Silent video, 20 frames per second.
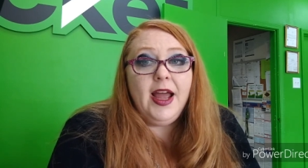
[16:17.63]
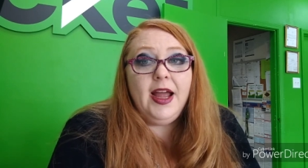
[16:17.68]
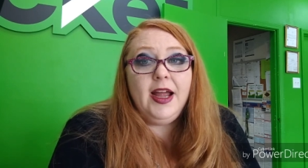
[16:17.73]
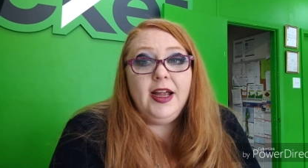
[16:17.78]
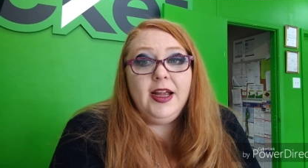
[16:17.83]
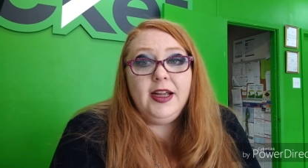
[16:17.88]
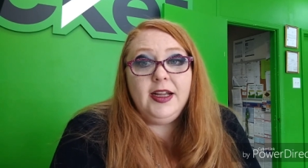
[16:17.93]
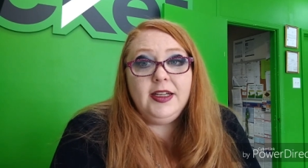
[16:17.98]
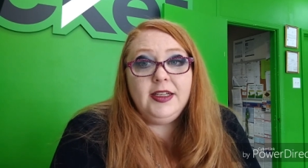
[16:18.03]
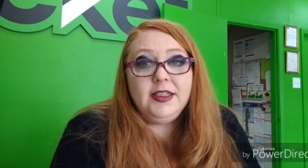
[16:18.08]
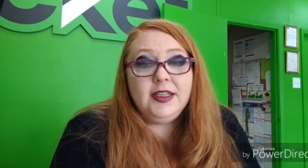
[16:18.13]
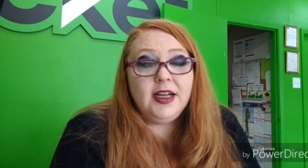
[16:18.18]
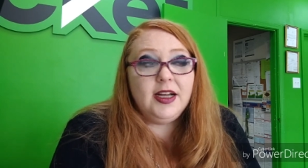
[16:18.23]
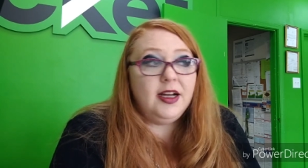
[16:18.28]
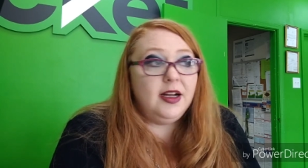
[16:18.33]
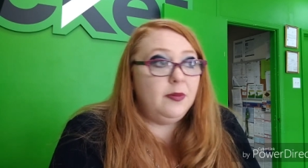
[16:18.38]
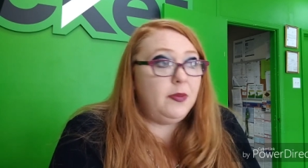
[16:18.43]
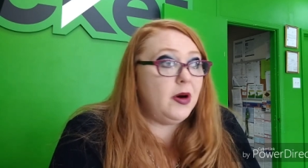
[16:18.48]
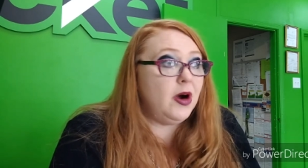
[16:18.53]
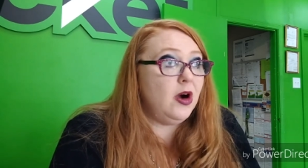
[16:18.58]
and
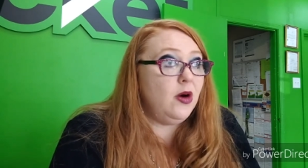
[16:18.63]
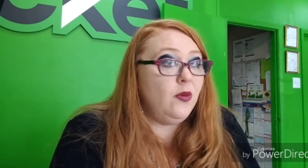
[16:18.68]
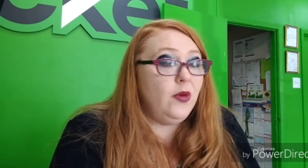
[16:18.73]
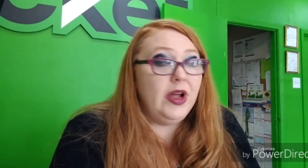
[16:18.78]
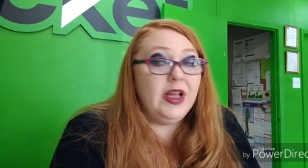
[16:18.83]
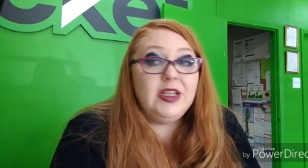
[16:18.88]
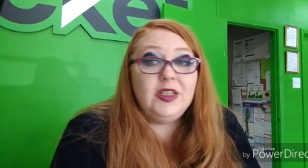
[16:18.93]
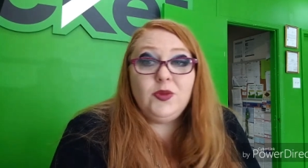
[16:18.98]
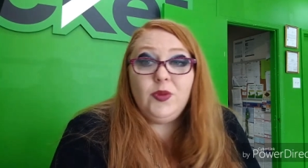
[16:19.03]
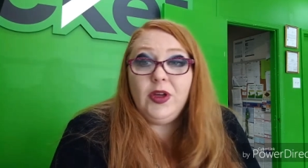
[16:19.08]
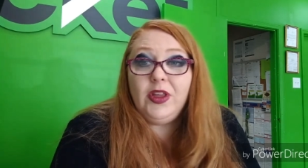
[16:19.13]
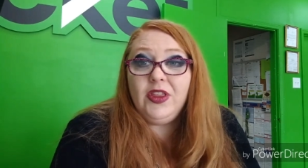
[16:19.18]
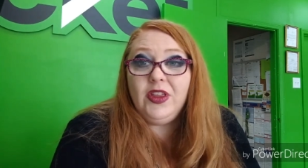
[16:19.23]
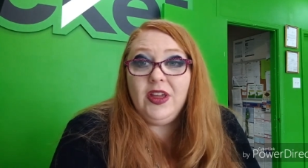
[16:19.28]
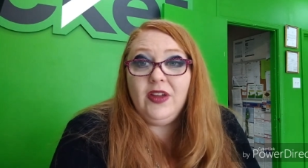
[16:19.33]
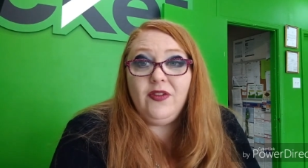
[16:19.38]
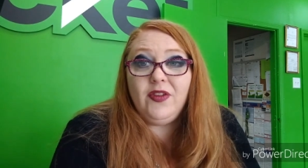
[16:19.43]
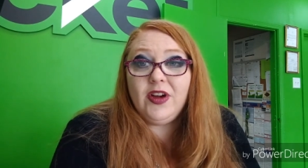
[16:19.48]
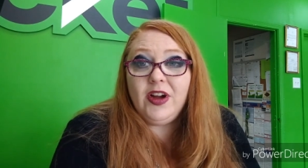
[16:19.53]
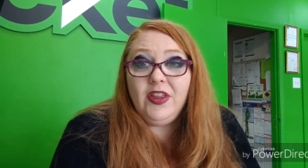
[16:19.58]
part ways with
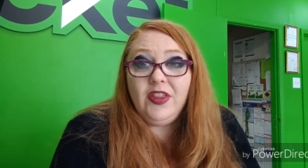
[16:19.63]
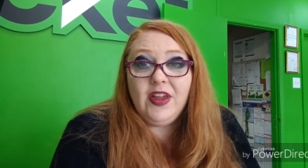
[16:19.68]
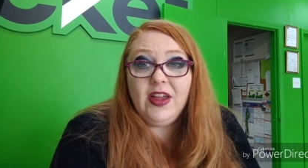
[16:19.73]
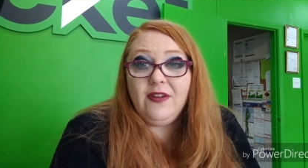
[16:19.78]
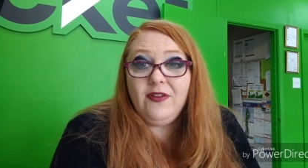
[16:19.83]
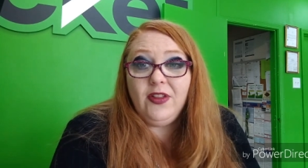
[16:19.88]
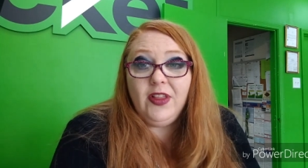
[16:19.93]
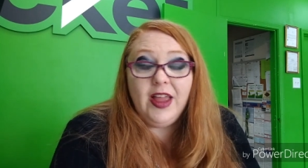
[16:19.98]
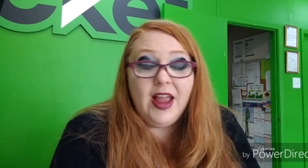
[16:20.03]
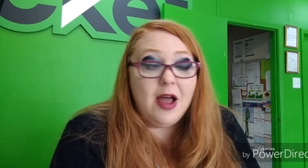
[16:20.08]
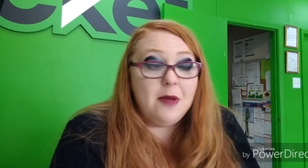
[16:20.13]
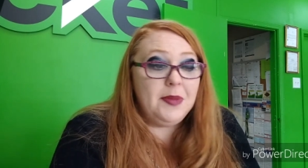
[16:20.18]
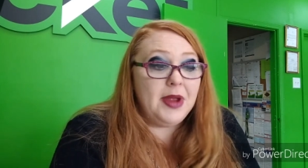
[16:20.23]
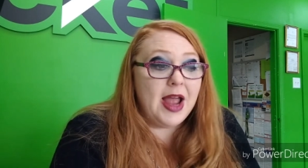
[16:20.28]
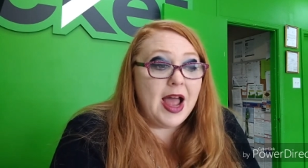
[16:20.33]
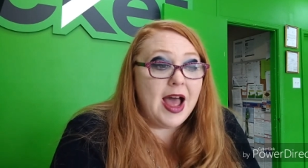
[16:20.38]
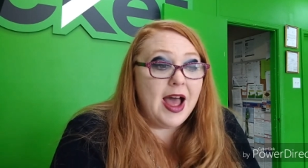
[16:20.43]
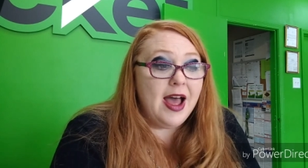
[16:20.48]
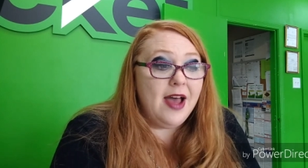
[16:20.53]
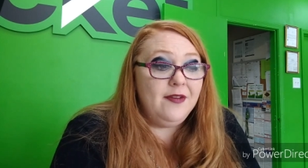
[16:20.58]
it, very thankfully. I
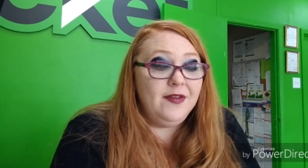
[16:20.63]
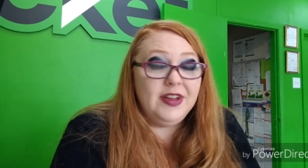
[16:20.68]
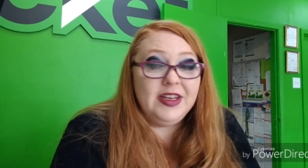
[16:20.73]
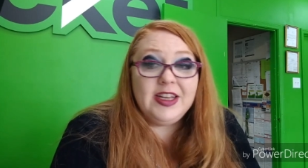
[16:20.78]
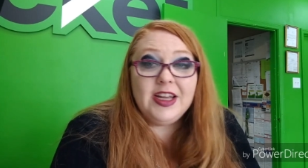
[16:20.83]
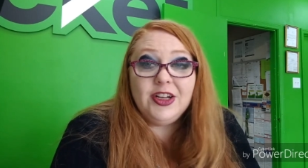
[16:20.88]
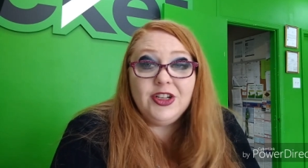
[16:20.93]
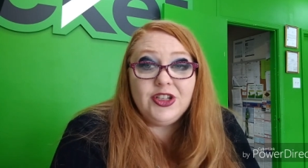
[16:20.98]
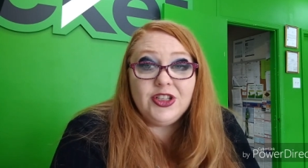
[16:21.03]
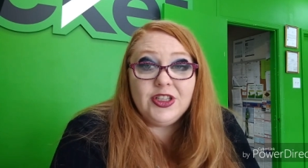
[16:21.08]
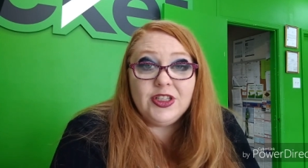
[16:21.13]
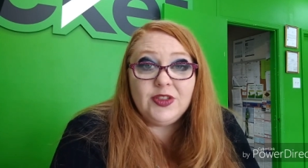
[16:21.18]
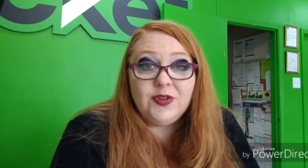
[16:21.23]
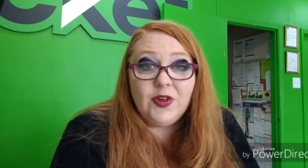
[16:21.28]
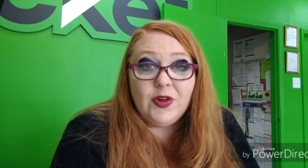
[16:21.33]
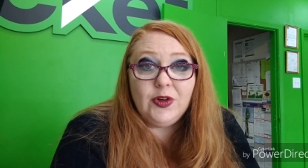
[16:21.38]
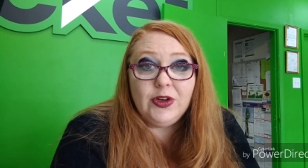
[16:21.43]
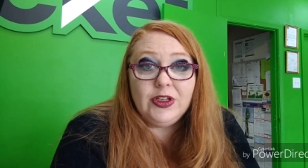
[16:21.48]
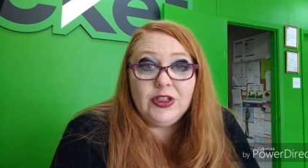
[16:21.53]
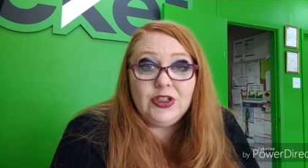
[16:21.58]
mean, I haven't touched this
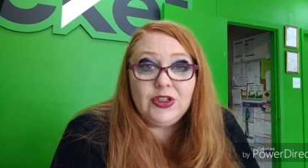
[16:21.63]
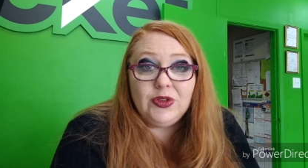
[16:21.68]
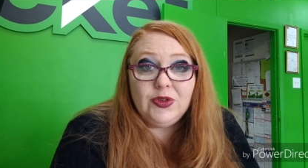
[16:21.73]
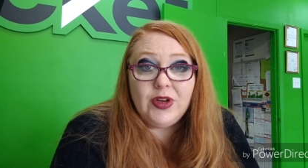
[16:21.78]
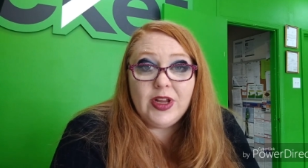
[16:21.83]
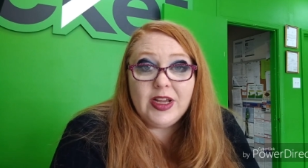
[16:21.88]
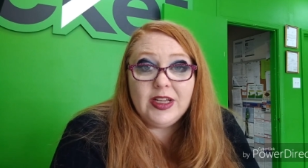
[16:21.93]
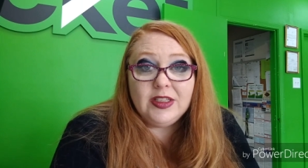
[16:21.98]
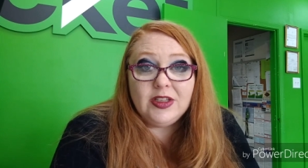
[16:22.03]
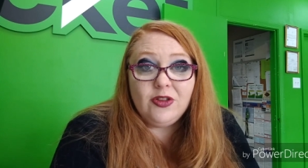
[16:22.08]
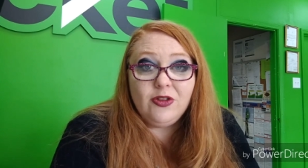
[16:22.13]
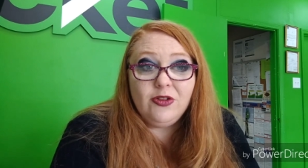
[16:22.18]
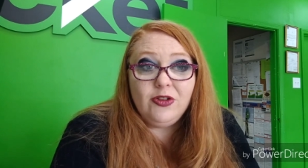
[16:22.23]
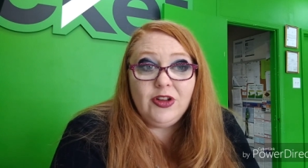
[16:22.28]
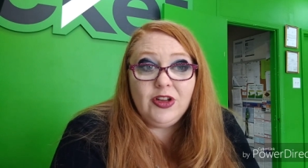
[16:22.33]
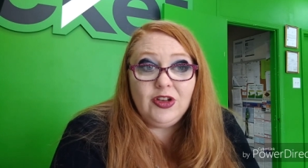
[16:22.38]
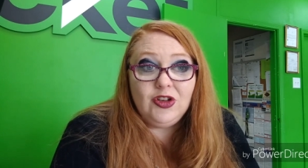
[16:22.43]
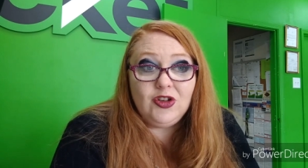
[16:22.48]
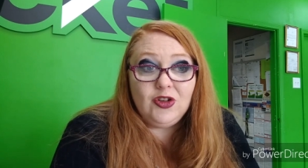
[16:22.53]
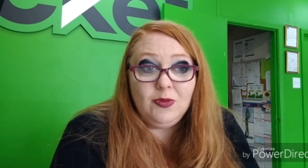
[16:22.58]
phone in 2 days other
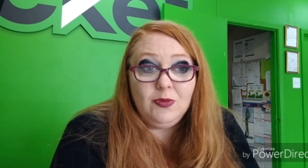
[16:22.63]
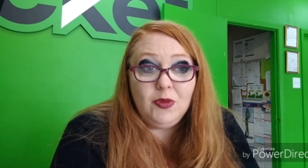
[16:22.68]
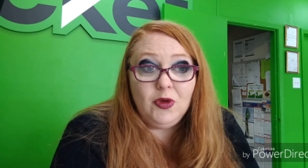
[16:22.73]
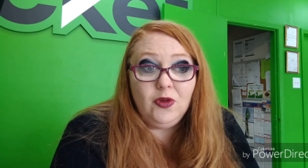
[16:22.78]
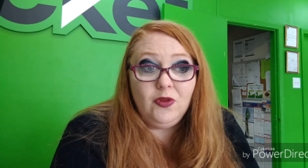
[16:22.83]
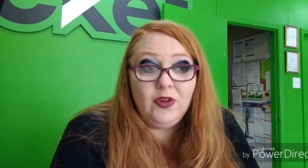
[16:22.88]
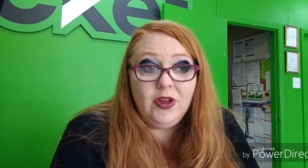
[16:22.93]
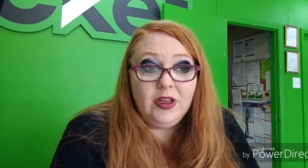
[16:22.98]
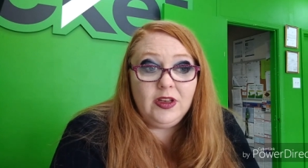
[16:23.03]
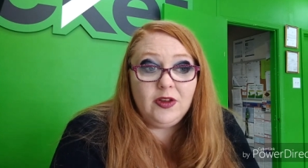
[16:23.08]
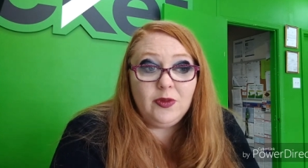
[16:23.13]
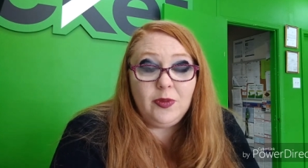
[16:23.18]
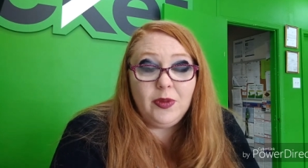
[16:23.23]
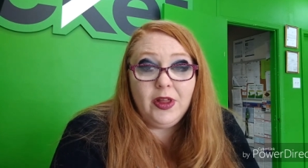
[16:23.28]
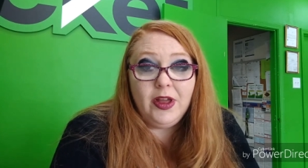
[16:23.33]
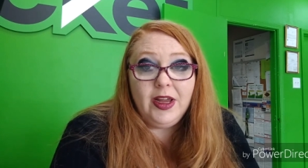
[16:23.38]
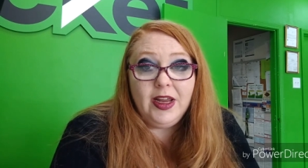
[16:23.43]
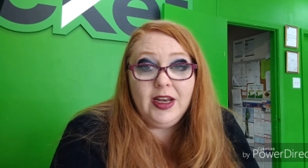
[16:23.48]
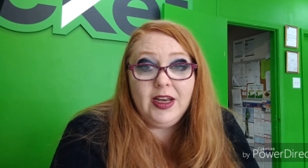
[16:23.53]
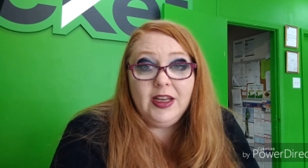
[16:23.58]
than to move it, to
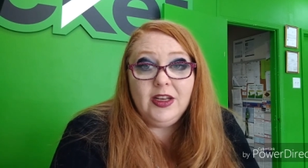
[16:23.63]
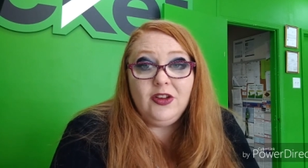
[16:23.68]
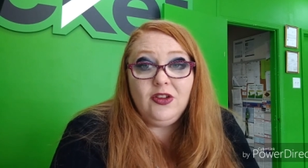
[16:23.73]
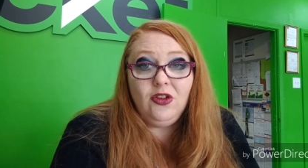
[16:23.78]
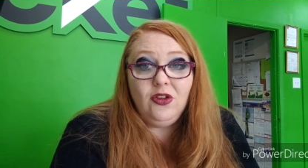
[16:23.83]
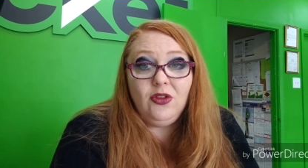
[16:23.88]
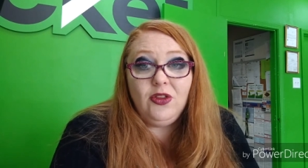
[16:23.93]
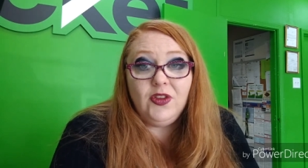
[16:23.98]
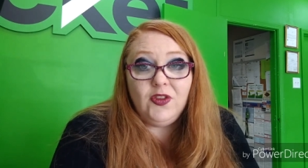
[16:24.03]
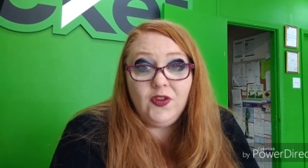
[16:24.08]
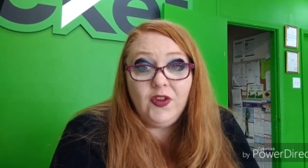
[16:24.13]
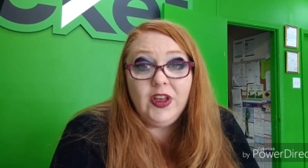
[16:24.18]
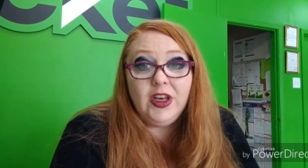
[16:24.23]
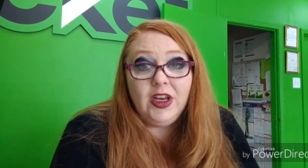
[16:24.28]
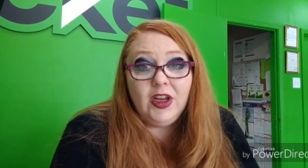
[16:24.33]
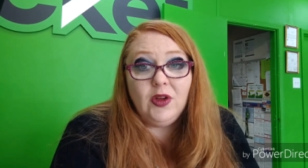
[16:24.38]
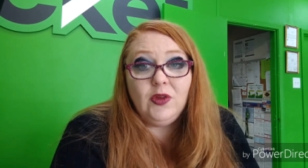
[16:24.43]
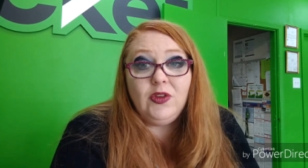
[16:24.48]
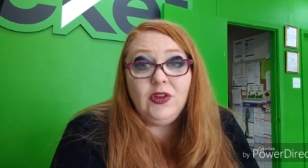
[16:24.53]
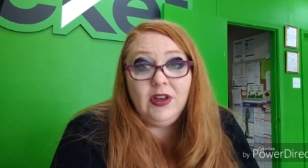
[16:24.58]
plug it in, to do this
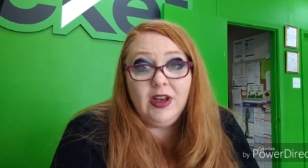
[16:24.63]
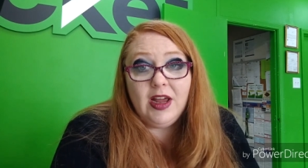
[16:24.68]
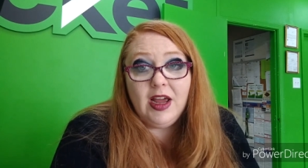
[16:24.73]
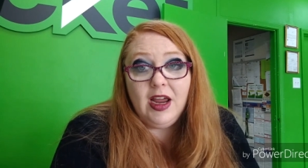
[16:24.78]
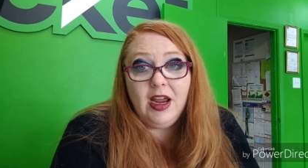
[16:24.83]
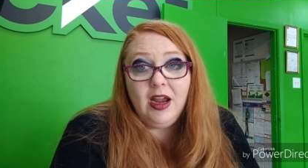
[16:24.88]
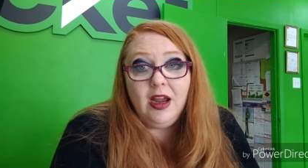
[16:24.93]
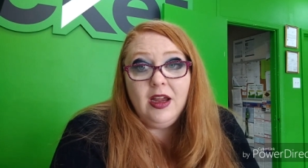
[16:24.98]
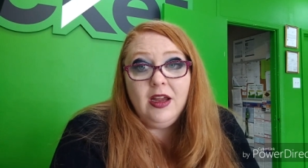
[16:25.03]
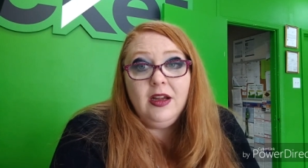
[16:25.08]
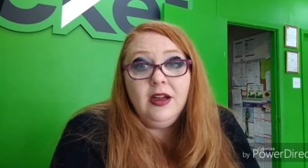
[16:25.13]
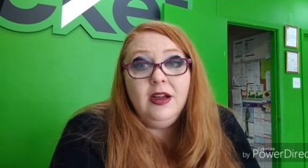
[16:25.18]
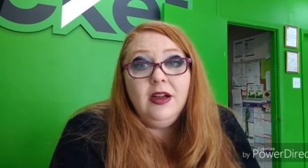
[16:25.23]
video today.